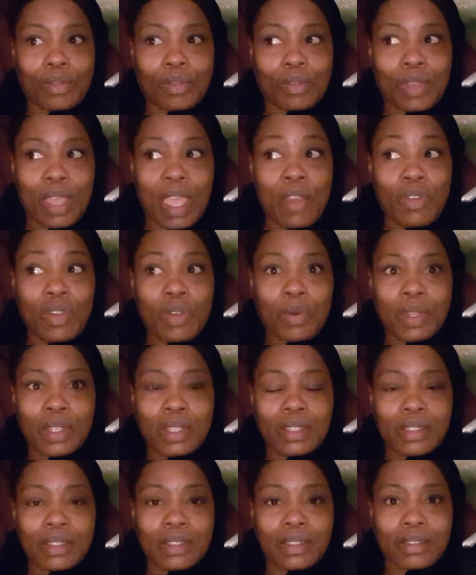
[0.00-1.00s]

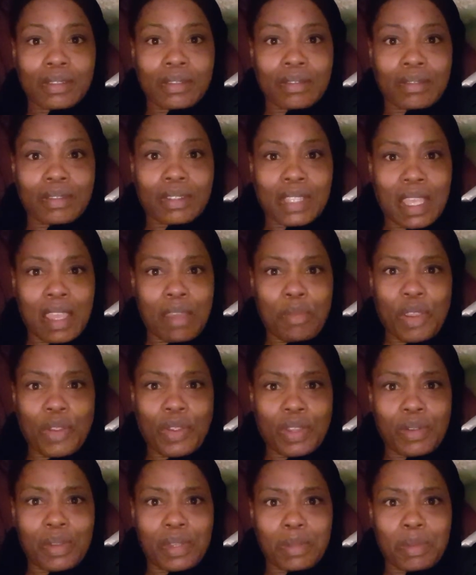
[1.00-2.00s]
everyone's saying Merry
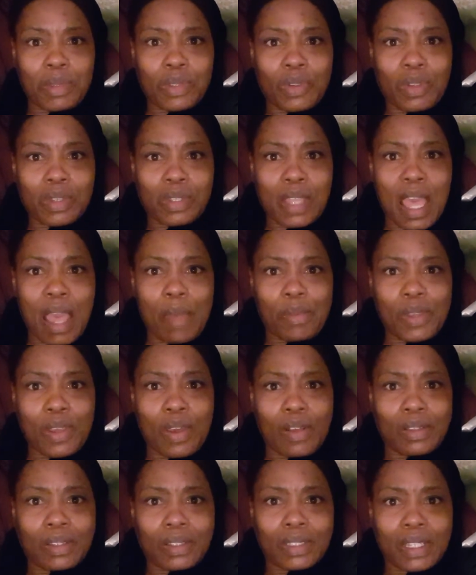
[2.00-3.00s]
Christmas or Happy
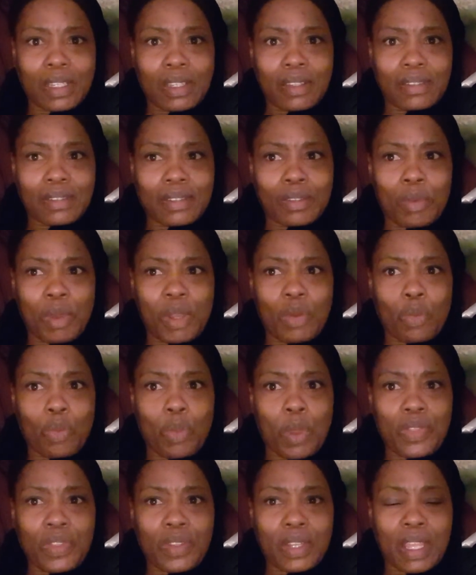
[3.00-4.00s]
Holidays, no matter
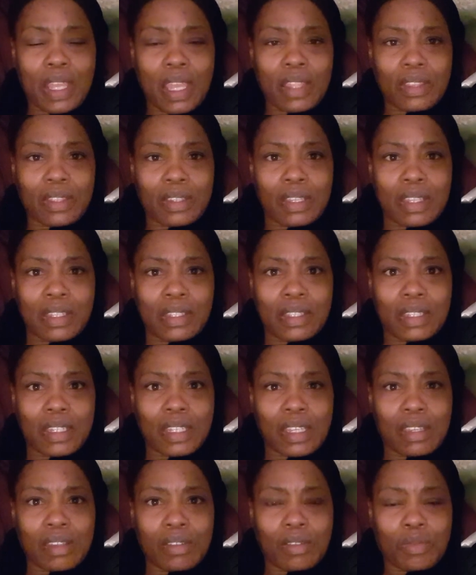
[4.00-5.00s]
what the
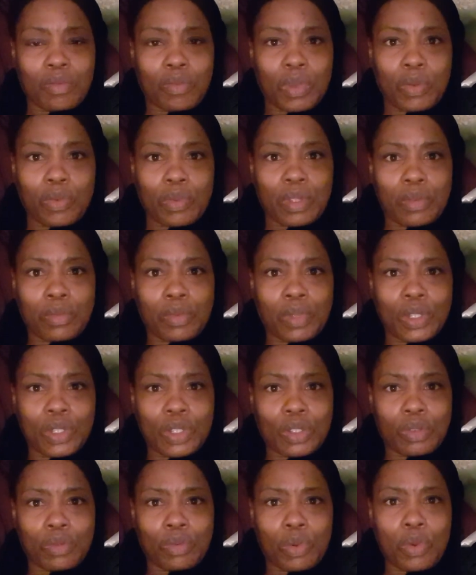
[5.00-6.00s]
ethnicity,
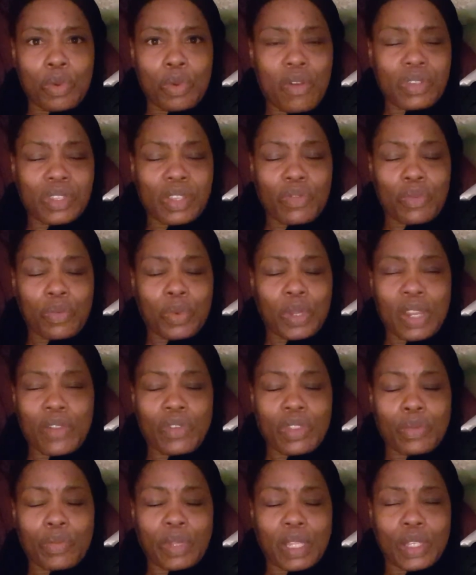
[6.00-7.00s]
whatever the
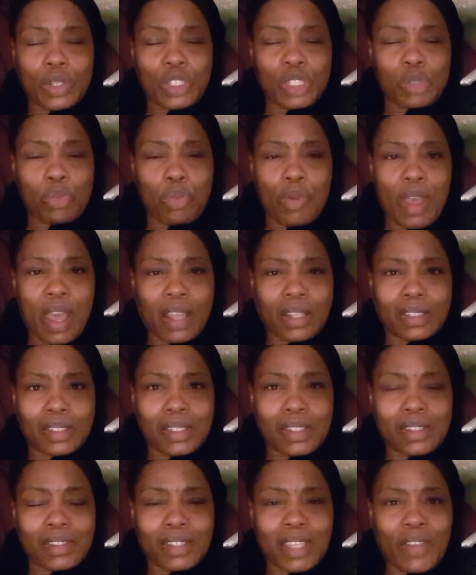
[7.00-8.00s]
religious
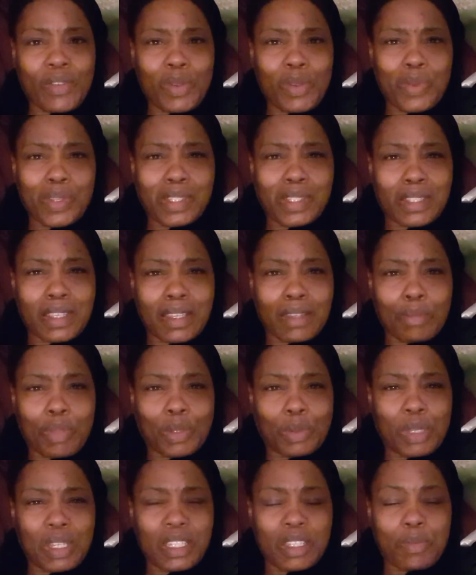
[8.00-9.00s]
practice, everyone's
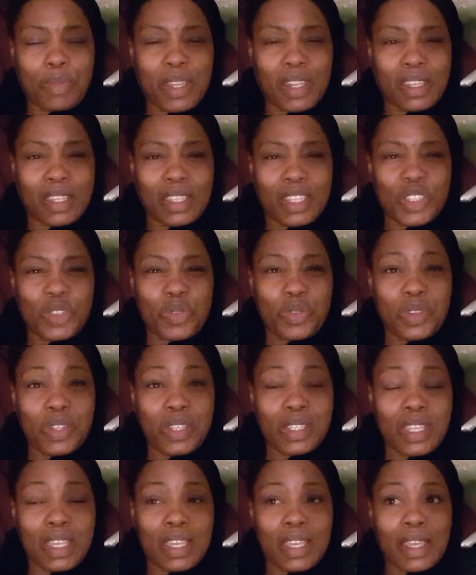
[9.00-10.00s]
participating in this, which is,
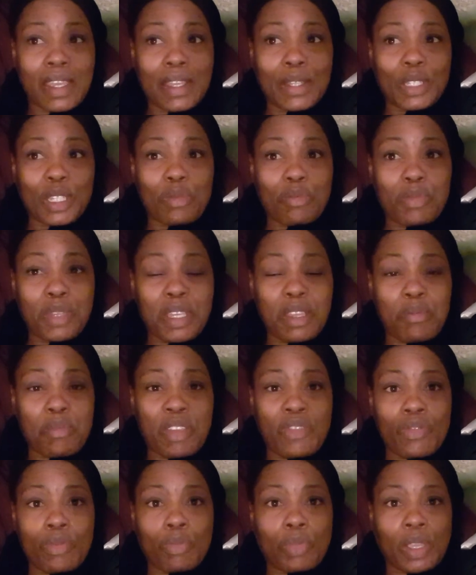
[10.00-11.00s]
to me,
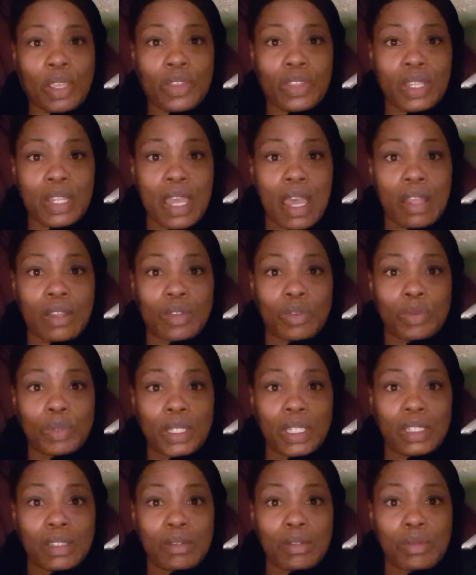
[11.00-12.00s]
even bigger than
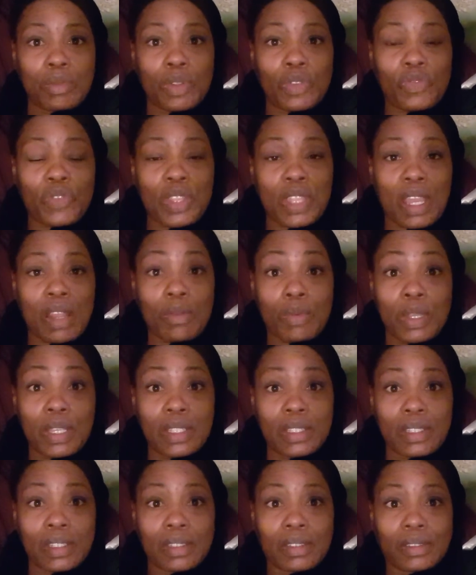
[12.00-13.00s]
Halloween for that
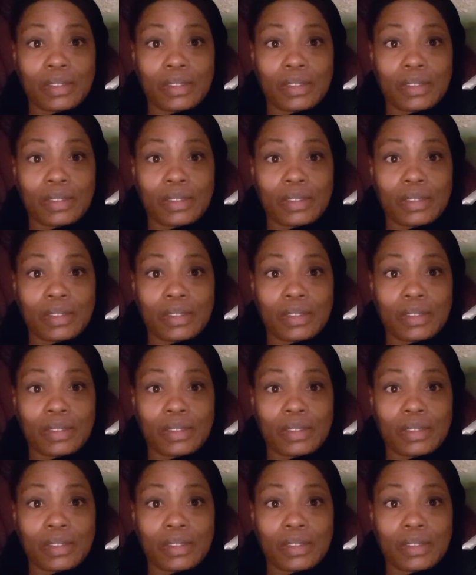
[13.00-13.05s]
reason.